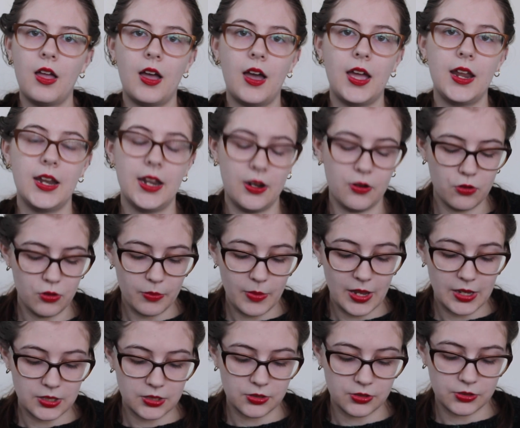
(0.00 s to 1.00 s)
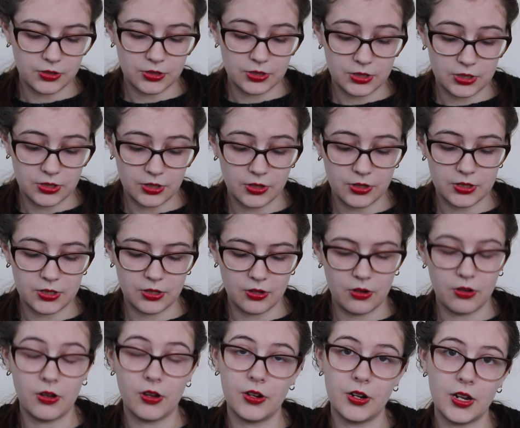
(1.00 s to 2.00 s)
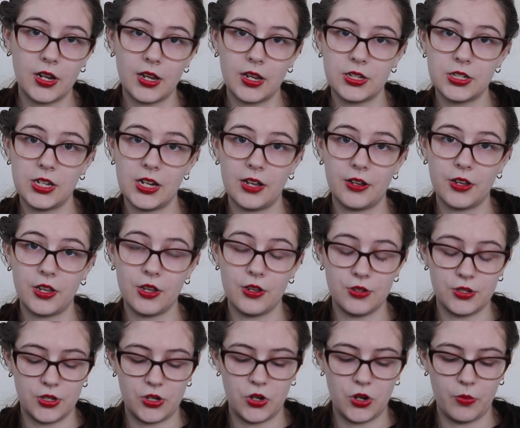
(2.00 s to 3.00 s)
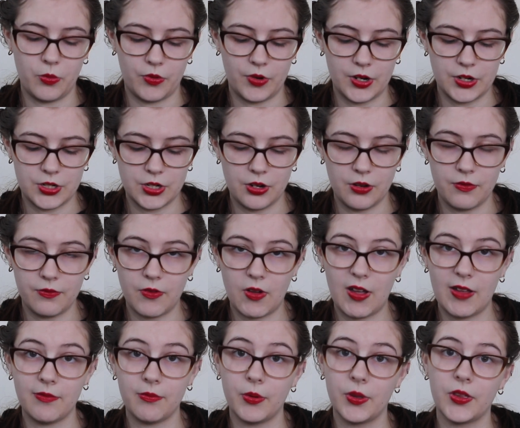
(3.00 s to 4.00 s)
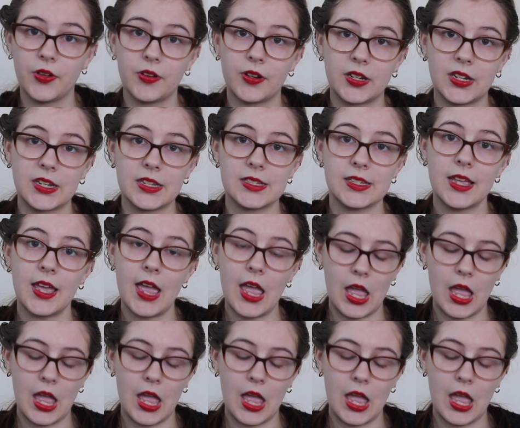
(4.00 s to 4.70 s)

knit all my socks on ChiaoGoo's 2.25, whether it is